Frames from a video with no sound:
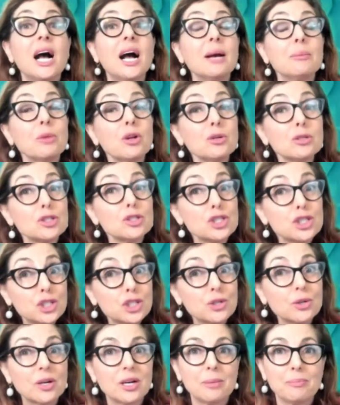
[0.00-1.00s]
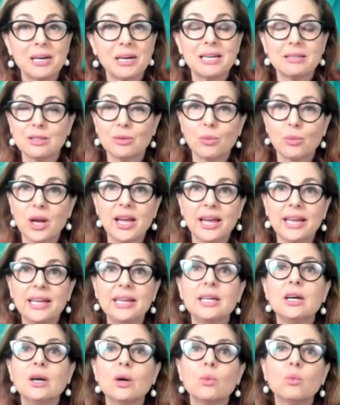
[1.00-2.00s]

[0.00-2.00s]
I'm not sure, by the way,